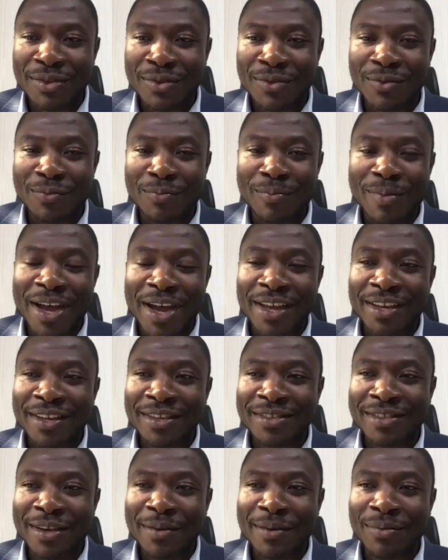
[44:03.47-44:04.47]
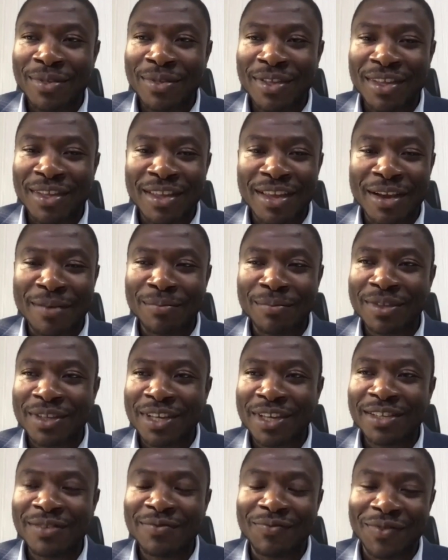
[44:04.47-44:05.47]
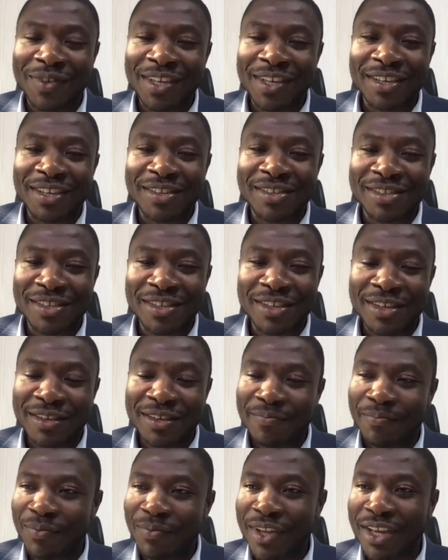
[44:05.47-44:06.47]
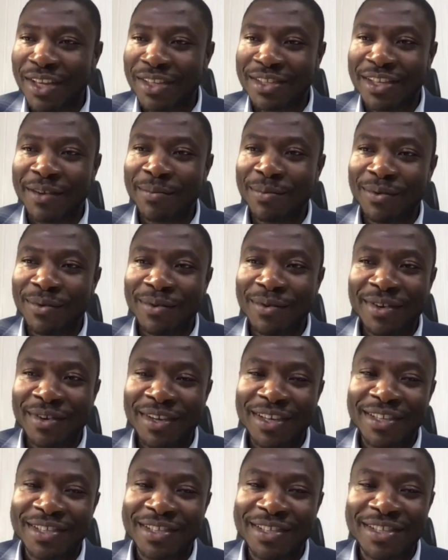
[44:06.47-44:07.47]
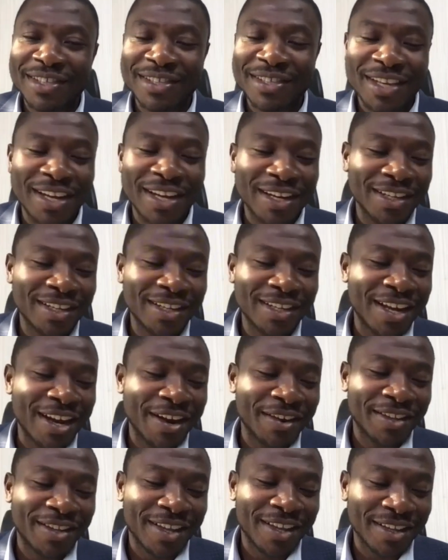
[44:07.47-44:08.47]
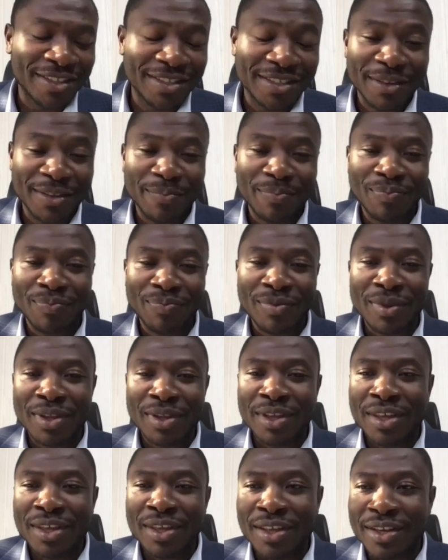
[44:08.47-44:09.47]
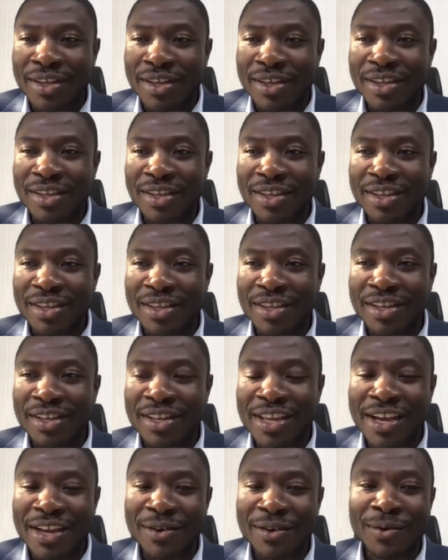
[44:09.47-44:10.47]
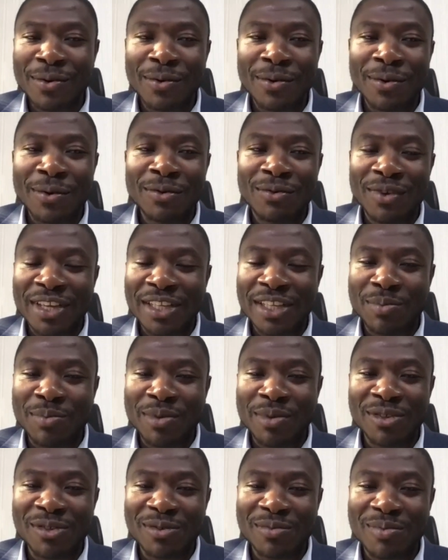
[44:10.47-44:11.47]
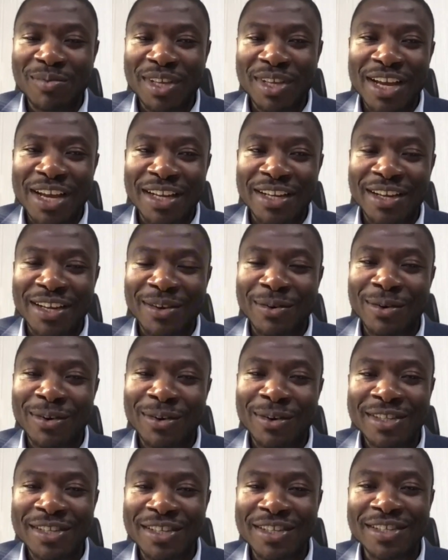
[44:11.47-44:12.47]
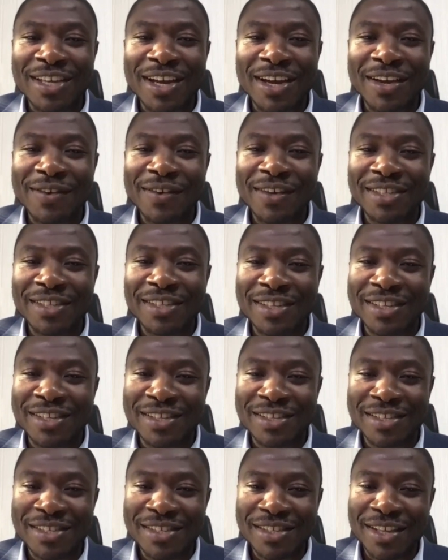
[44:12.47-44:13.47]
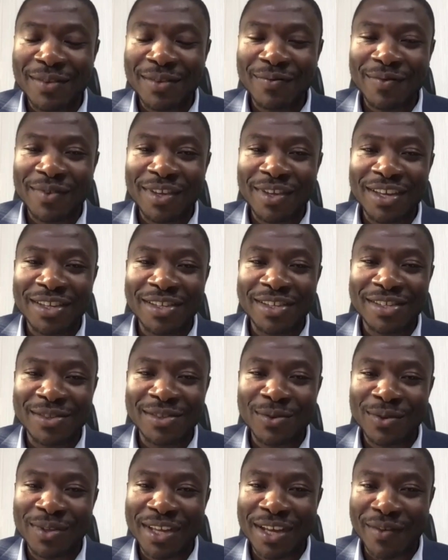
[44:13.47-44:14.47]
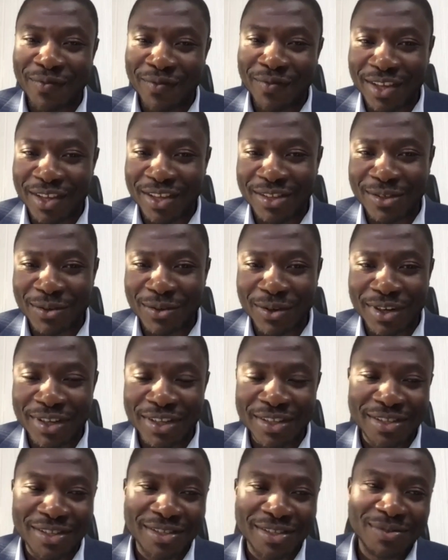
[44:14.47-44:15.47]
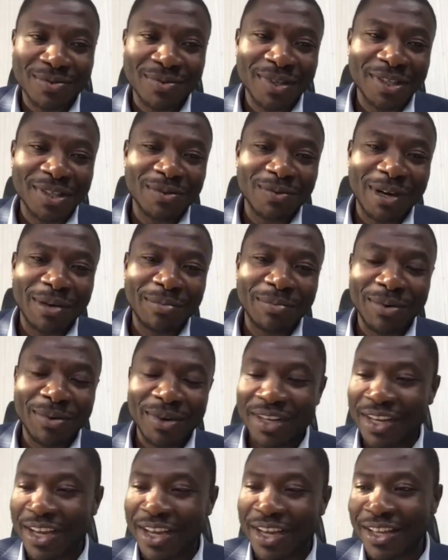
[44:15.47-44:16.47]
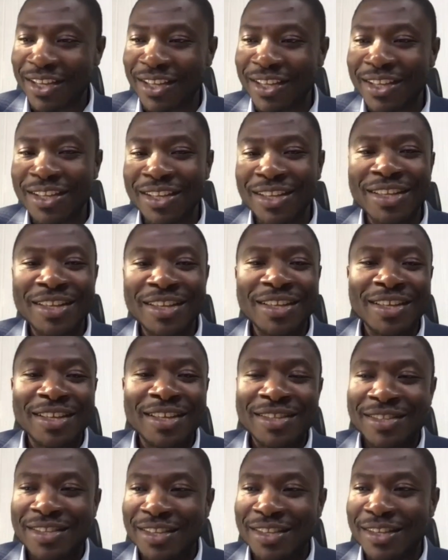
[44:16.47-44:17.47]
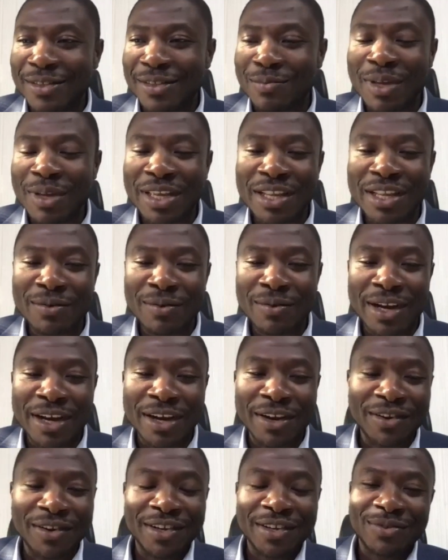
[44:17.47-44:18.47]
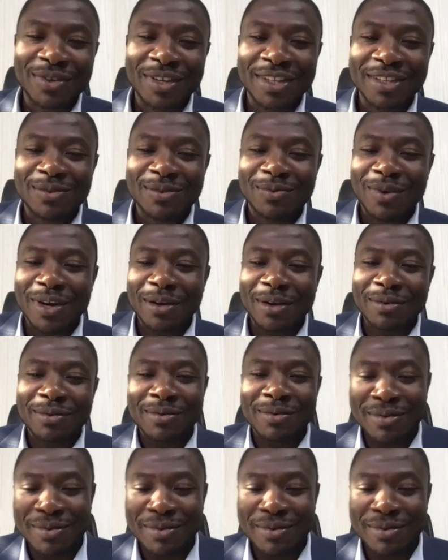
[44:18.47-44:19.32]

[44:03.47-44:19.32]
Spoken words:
to buy something, I'm charged VAT. Example is an indirect tax. They are not going to explain to me that the cost is 100 cedis. The VAT, total VAT on it is 21.9 cedis, making 121.9